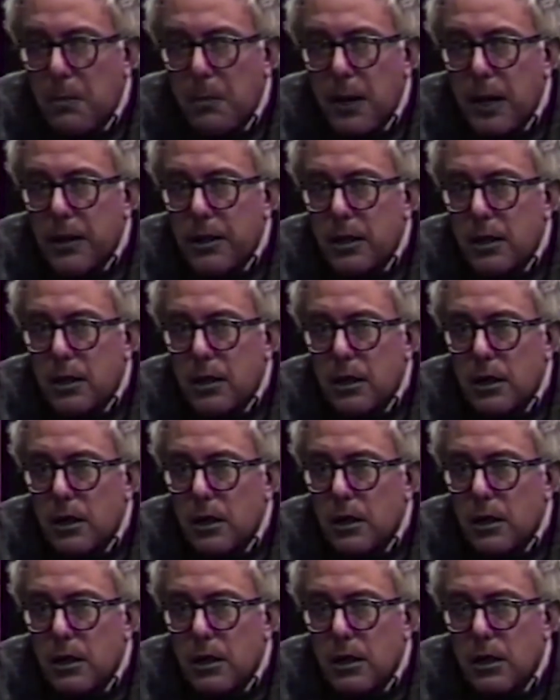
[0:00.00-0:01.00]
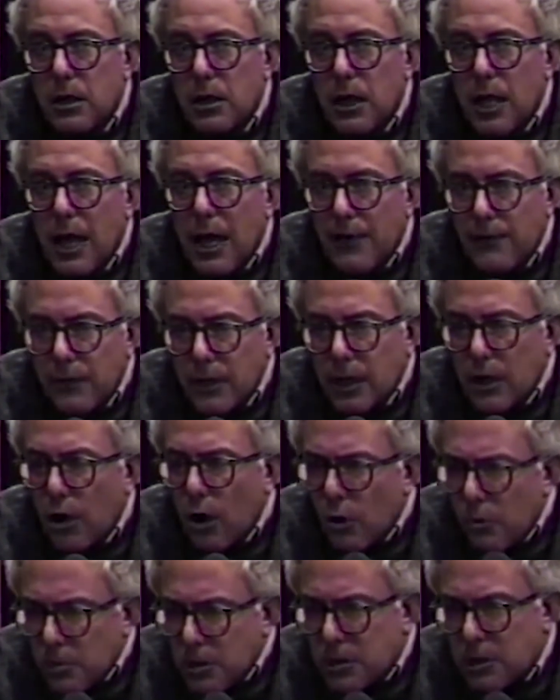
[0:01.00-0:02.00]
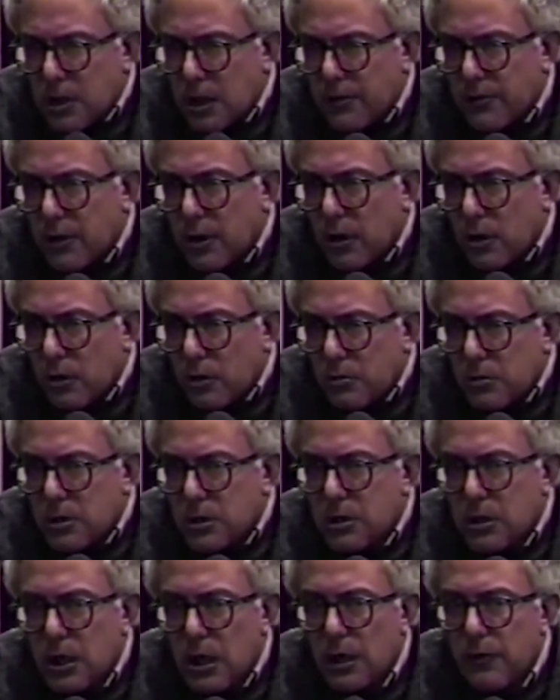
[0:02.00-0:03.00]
But almost